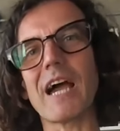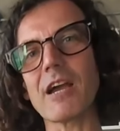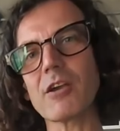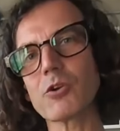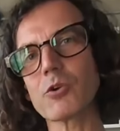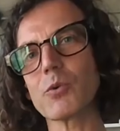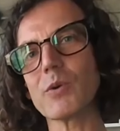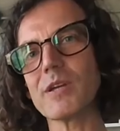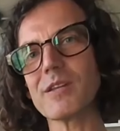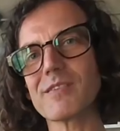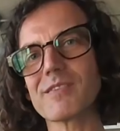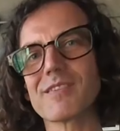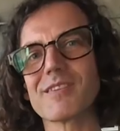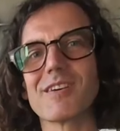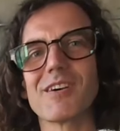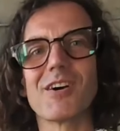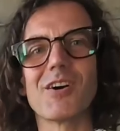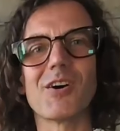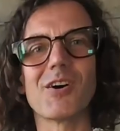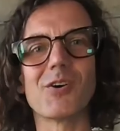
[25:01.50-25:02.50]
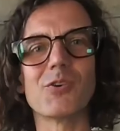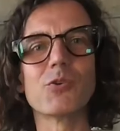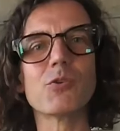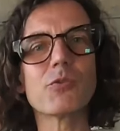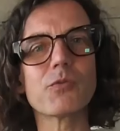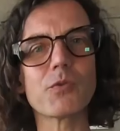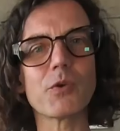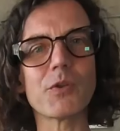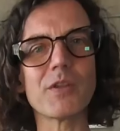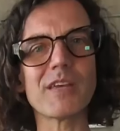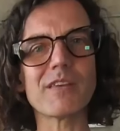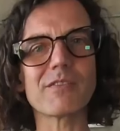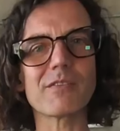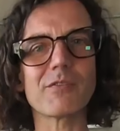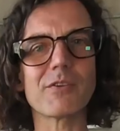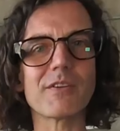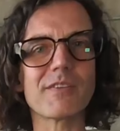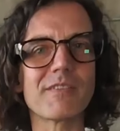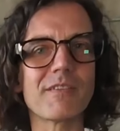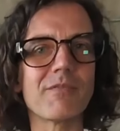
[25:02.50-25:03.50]
accurate usefulness of
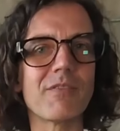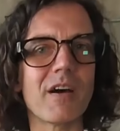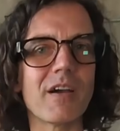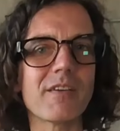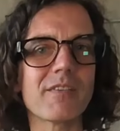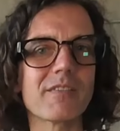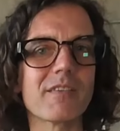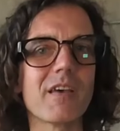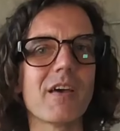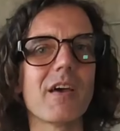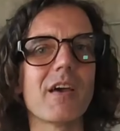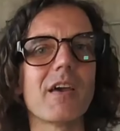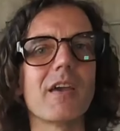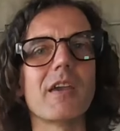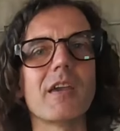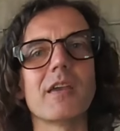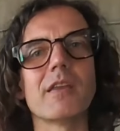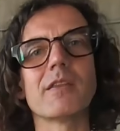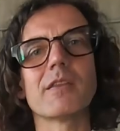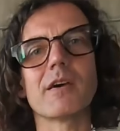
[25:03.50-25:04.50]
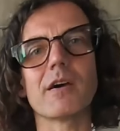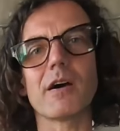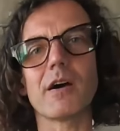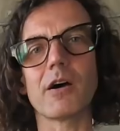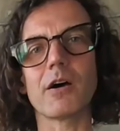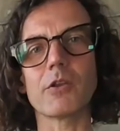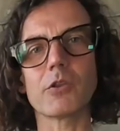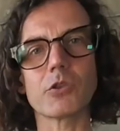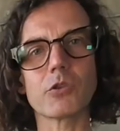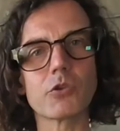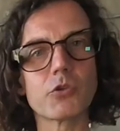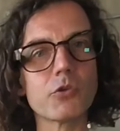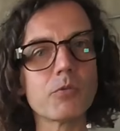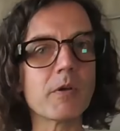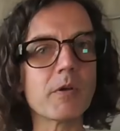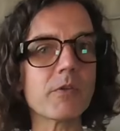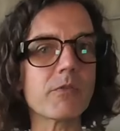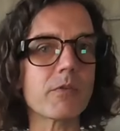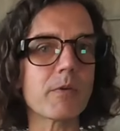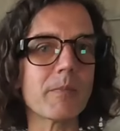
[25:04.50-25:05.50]
this device in 2
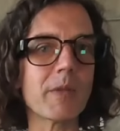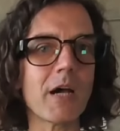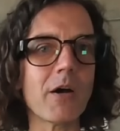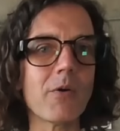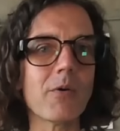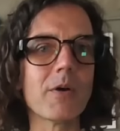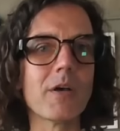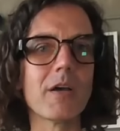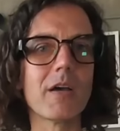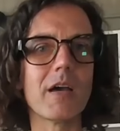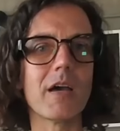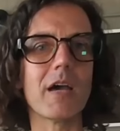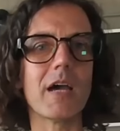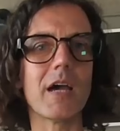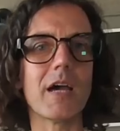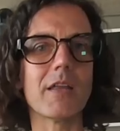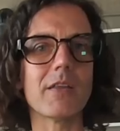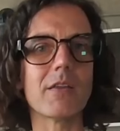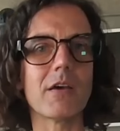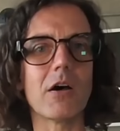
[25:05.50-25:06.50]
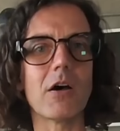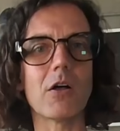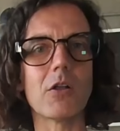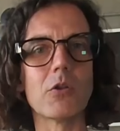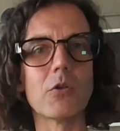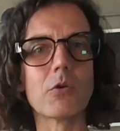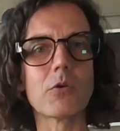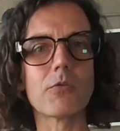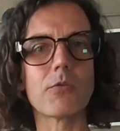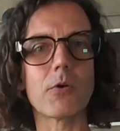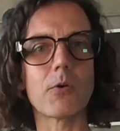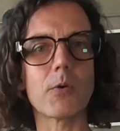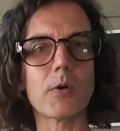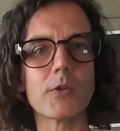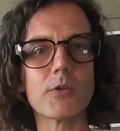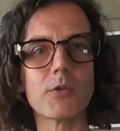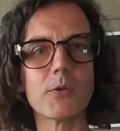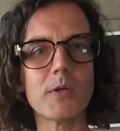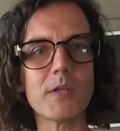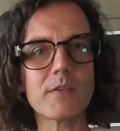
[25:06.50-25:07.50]
months from now, and look
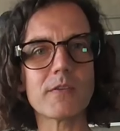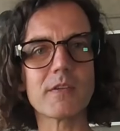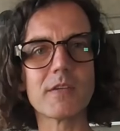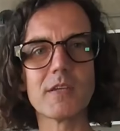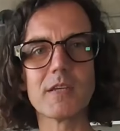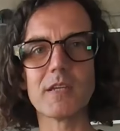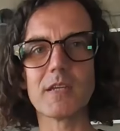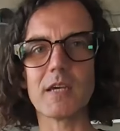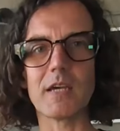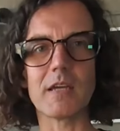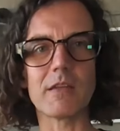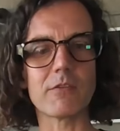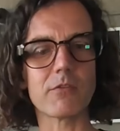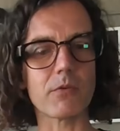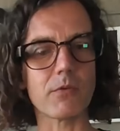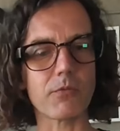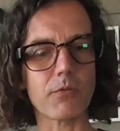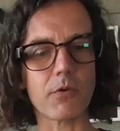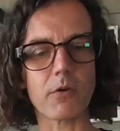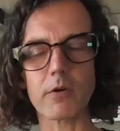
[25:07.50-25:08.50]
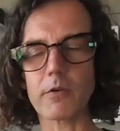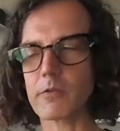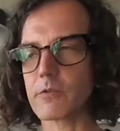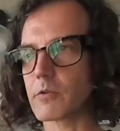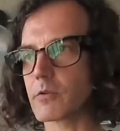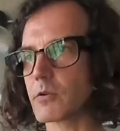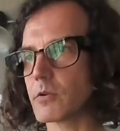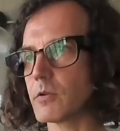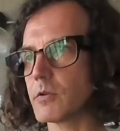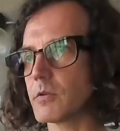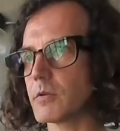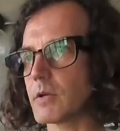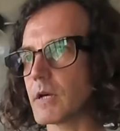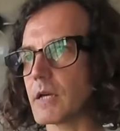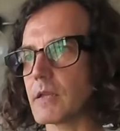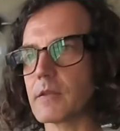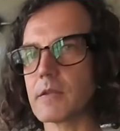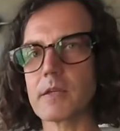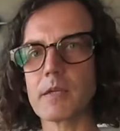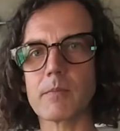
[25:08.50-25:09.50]
forward to it. And so far so good.
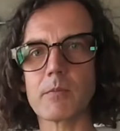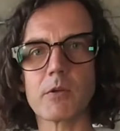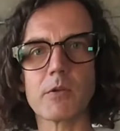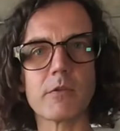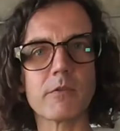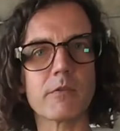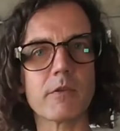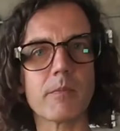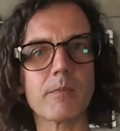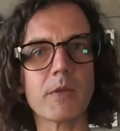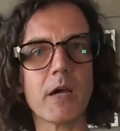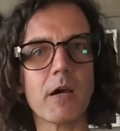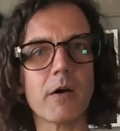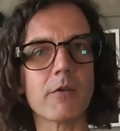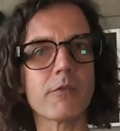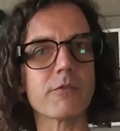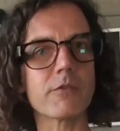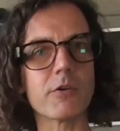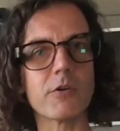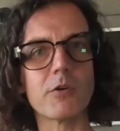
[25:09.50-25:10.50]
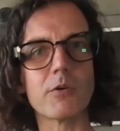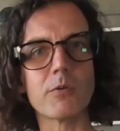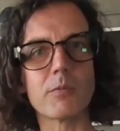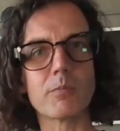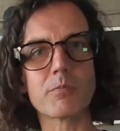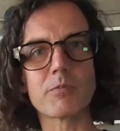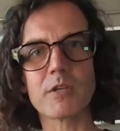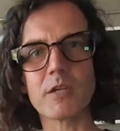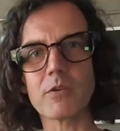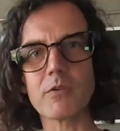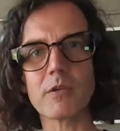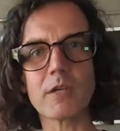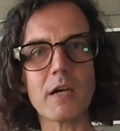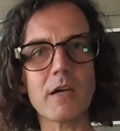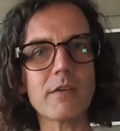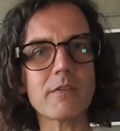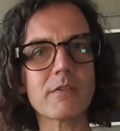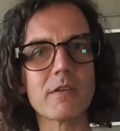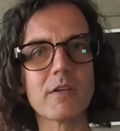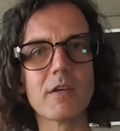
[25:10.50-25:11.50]
I think I'm gonna stop now. So thank you
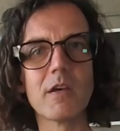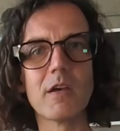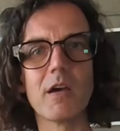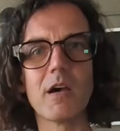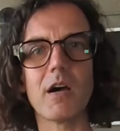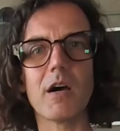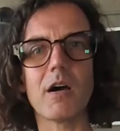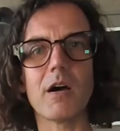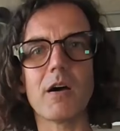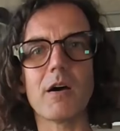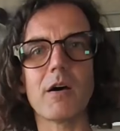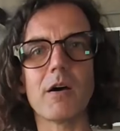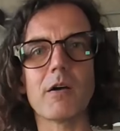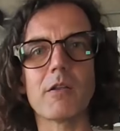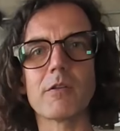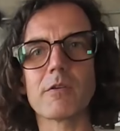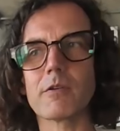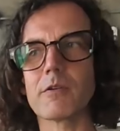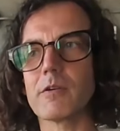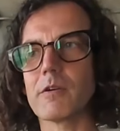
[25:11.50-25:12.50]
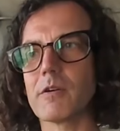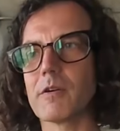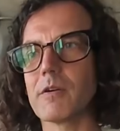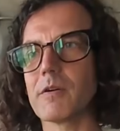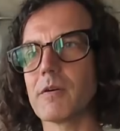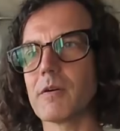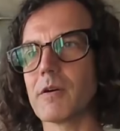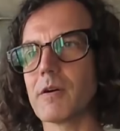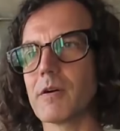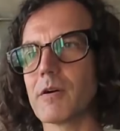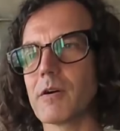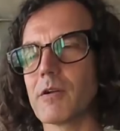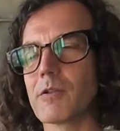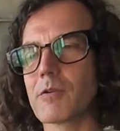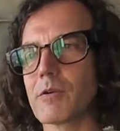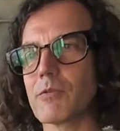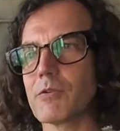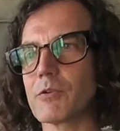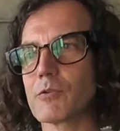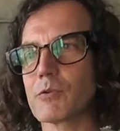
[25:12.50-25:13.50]
guys,
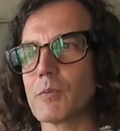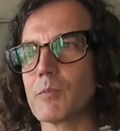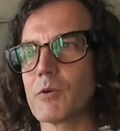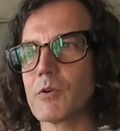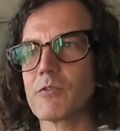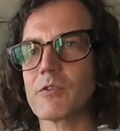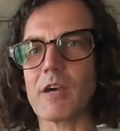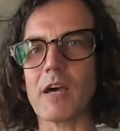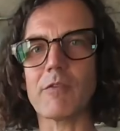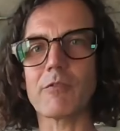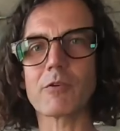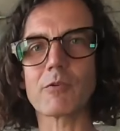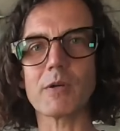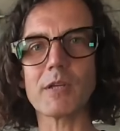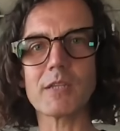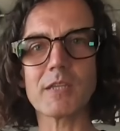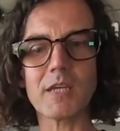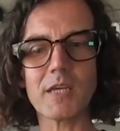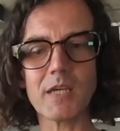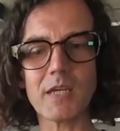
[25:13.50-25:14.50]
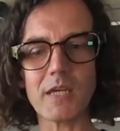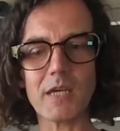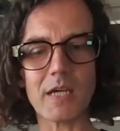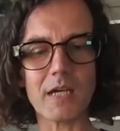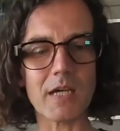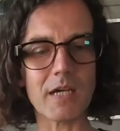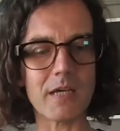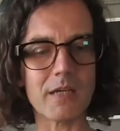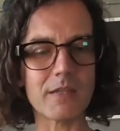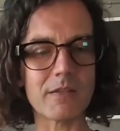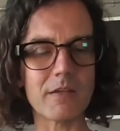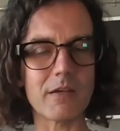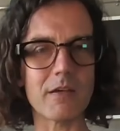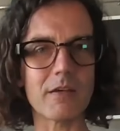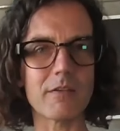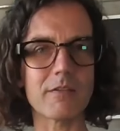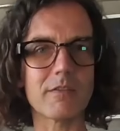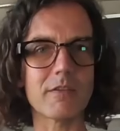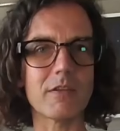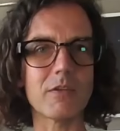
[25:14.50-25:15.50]
holographic dreamers. Have a great day,
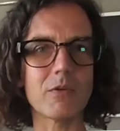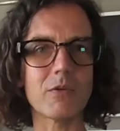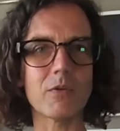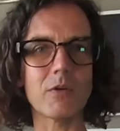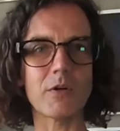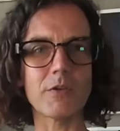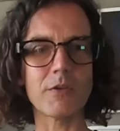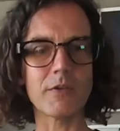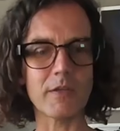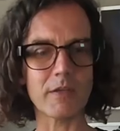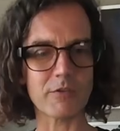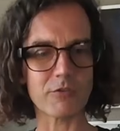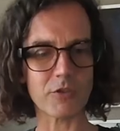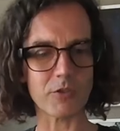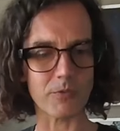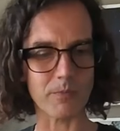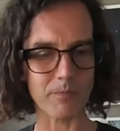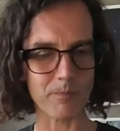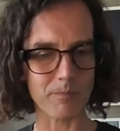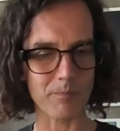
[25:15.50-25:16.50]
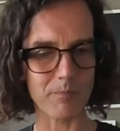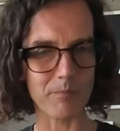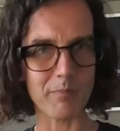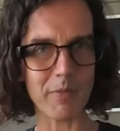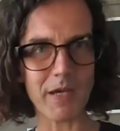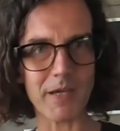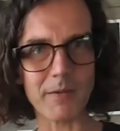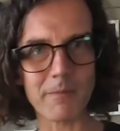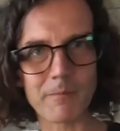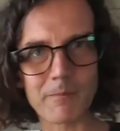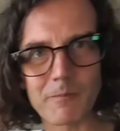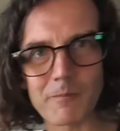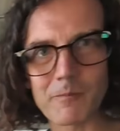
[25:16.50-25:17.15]
and see you on the next show. Bye.